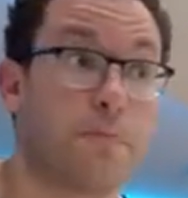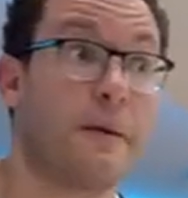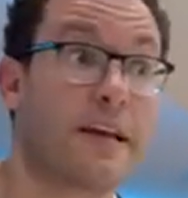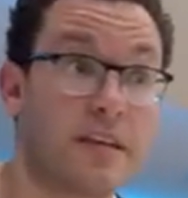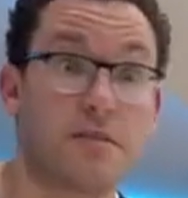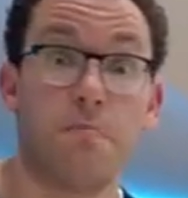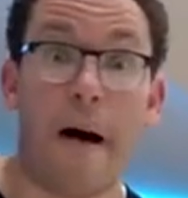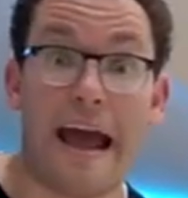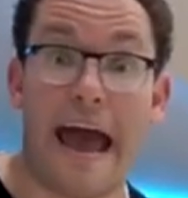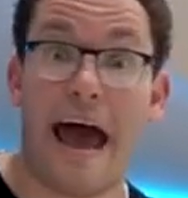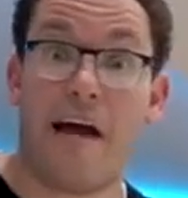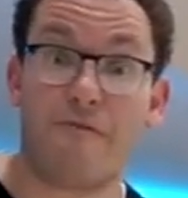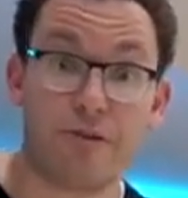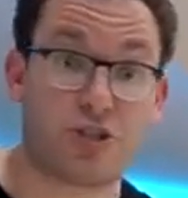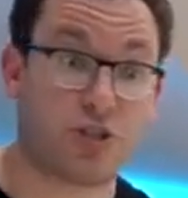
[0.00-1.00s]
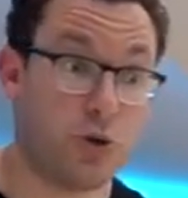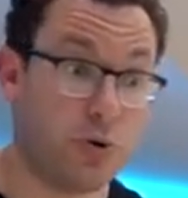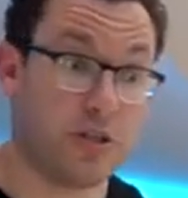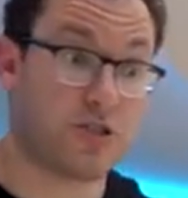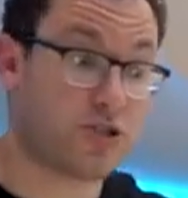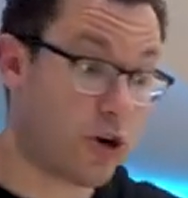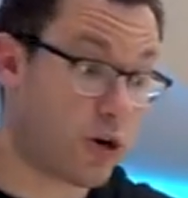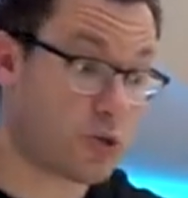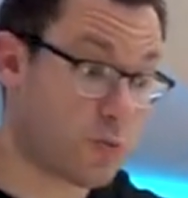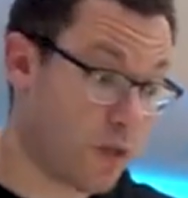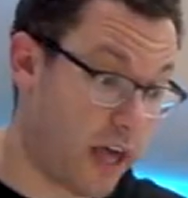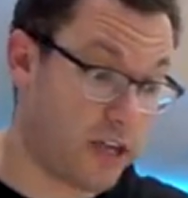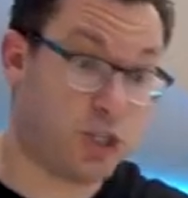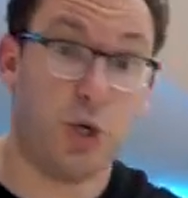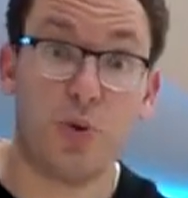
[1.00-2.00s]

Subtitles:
Because my average student starts with like